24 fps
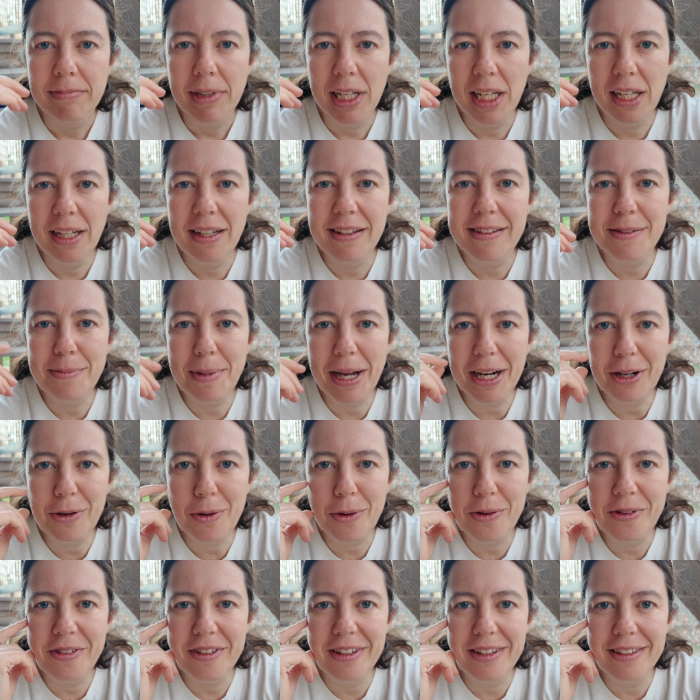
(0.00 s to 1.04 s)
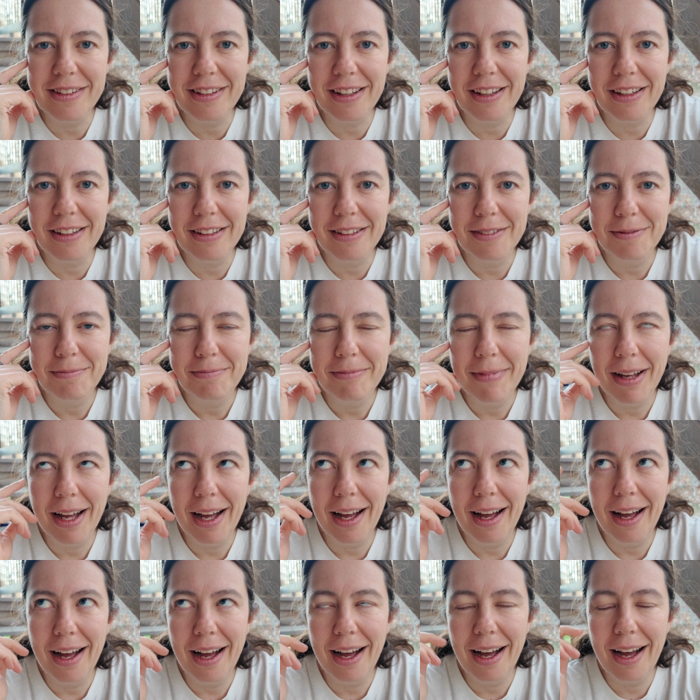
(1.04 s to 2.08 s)
It is macro season.
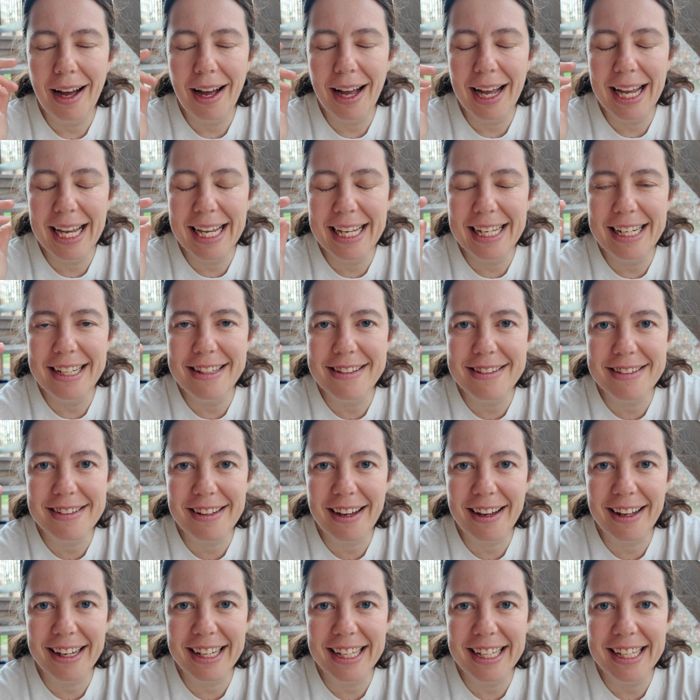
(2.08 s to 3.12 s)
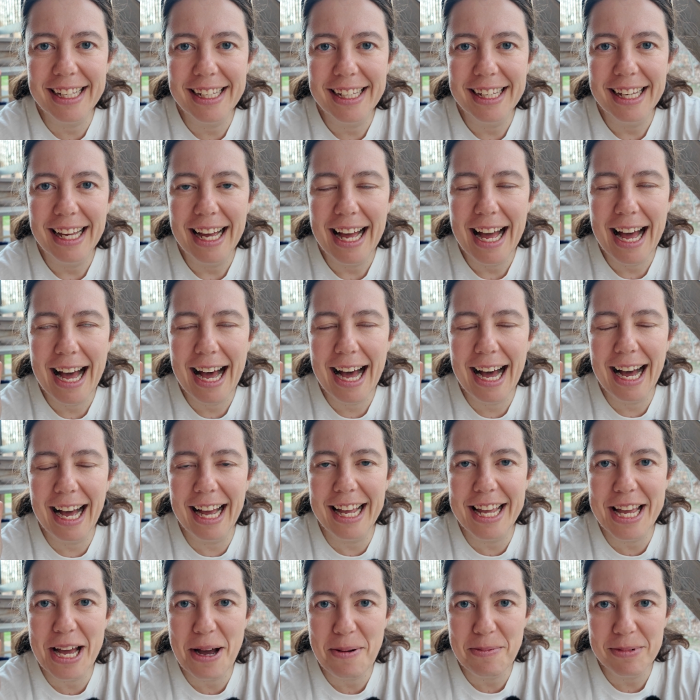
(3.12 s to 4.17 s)
It is starting.
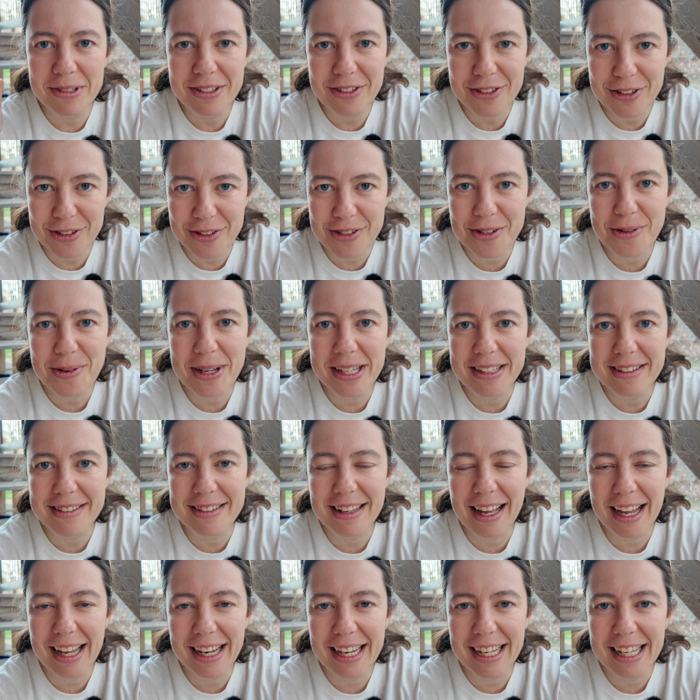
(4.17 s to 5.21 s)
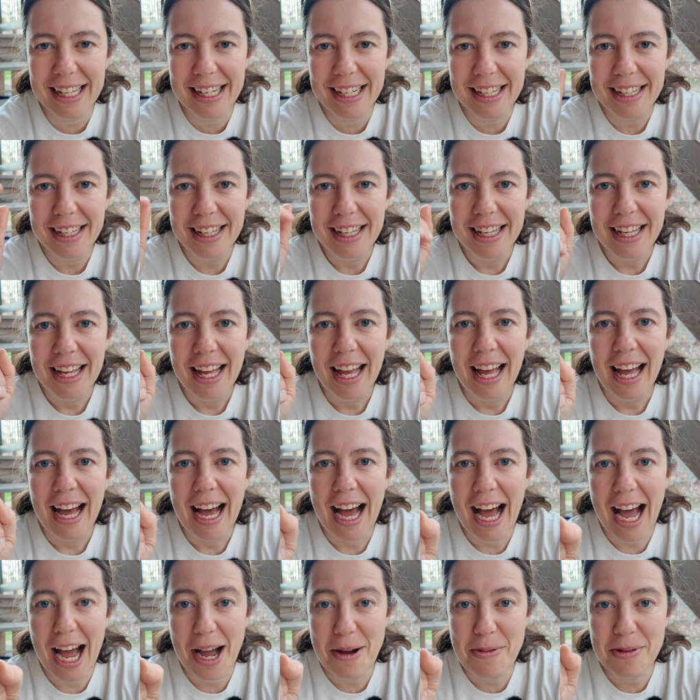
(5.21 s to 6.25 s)
I am so excited.
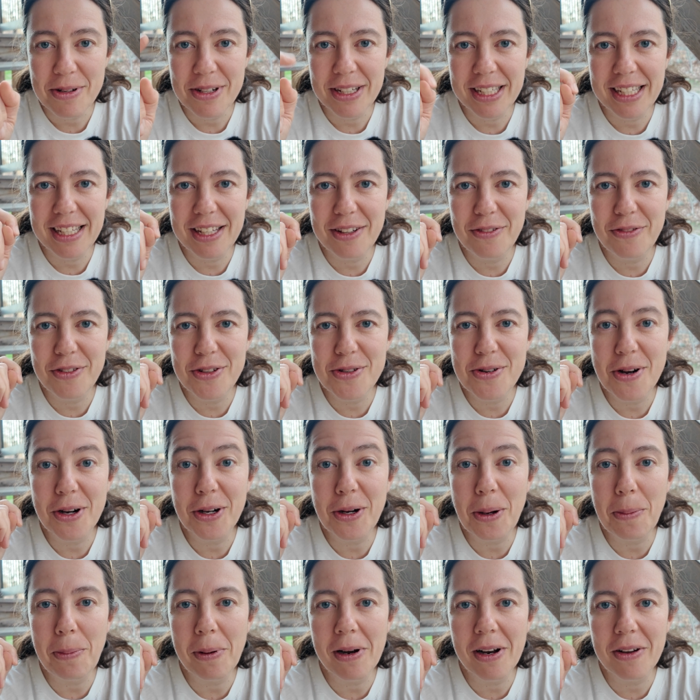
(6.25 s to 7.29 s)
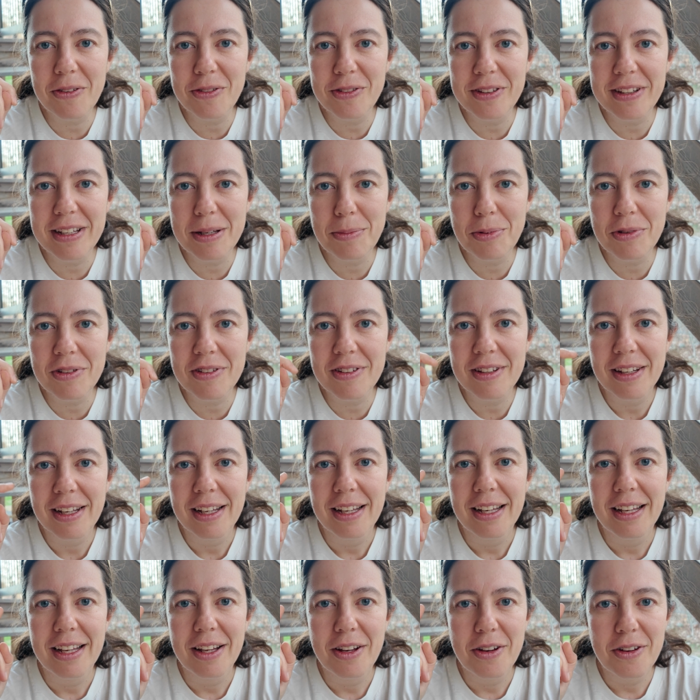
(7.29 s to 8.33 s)
I want to give you a couple of tips
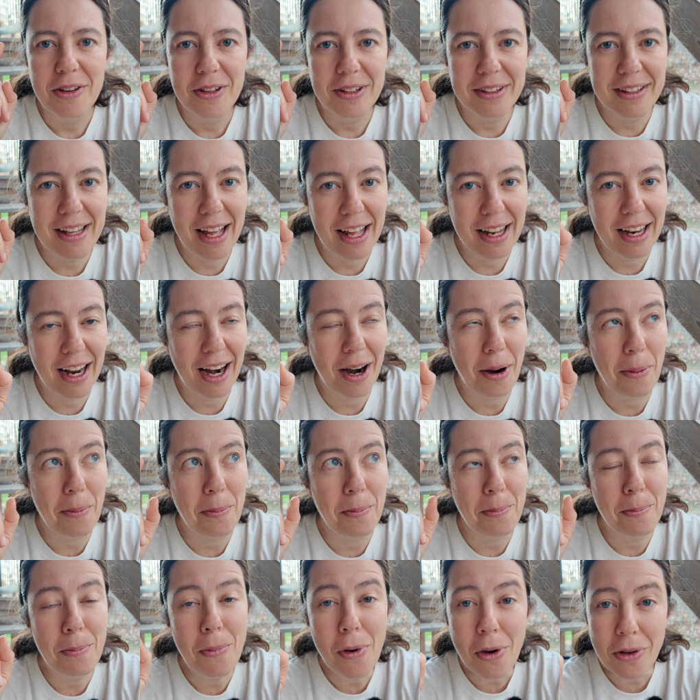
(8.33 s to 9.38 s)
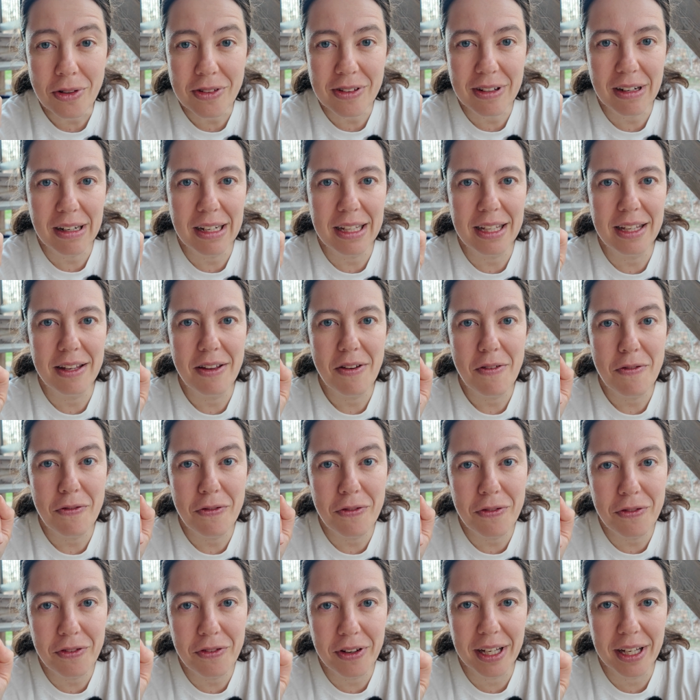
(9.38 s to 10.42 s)
that are mostly
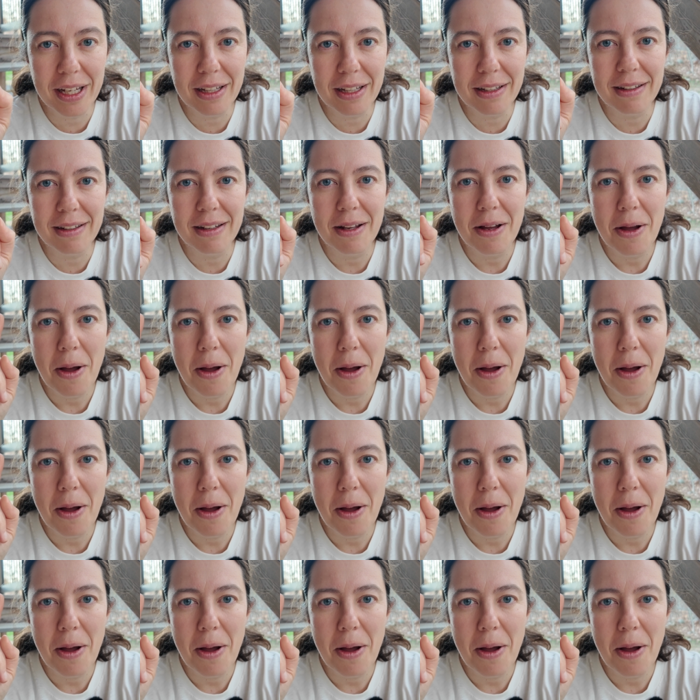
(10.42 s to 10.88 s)
field